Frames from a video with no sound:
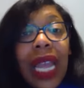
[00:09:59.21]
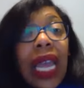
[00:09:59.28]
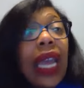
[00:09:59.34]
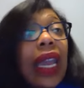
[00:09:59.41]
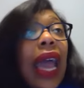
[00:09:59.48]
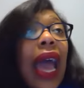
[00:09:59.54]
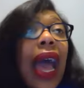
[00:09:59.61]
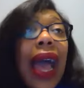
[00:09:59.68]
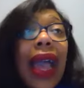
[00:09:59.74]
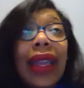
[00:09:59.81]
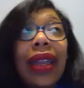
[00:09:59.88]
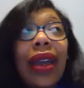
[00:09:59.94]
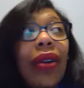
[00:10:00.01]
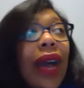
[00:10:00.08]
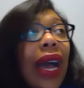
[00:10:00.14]
And
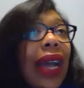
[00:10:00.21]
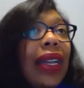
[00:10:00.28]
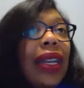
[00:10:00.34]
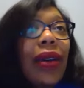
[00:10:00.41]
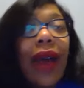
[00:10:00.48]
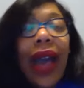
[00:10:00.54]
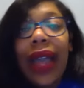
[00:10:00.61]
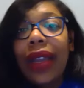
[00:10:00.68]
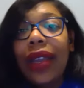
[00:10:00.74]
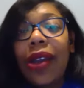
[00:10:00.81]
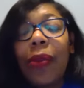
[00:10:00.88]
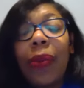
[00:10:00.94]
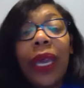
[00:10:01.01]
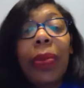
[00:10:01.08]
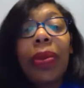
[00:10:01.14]
I know
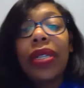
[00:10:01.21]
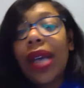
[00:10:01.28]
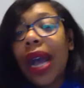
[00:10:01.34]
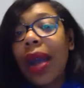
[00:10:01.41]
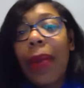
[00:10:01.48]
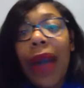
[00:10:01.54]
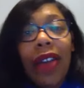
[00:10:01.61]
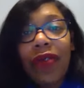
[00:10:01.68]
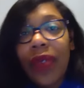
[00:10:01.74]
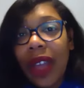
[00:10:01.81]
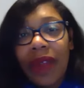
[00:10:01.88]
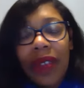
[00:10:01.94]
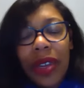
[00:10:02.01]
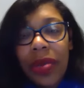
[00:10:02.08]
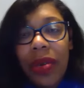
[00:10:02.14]
people talk about
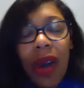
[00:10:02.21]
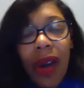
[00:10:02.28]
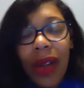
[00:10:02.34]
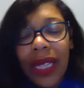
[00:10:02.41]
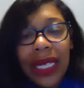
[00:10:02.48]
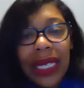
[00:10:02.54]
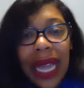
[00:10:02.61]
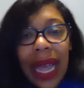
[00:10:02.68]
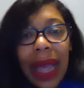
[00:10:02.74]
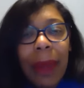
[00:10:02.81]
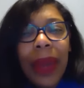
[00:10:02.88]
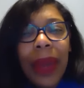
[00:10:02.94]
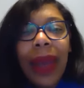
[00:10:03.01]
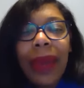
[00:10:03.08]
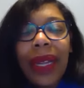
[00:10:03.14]
revenue all the time,
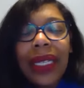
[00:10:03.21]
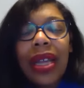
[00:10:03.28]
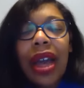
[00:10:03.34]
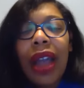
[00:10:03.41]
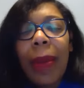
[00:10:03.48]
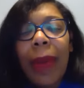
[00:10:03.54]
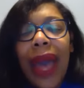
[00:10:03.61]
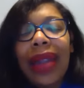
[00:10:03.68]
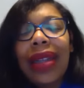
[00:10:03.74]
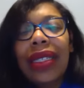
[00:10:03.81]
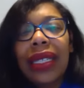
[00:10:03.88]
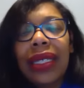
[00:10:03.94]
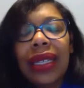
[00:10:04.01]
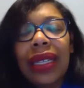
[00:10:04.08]
but I'm going to talk about it just a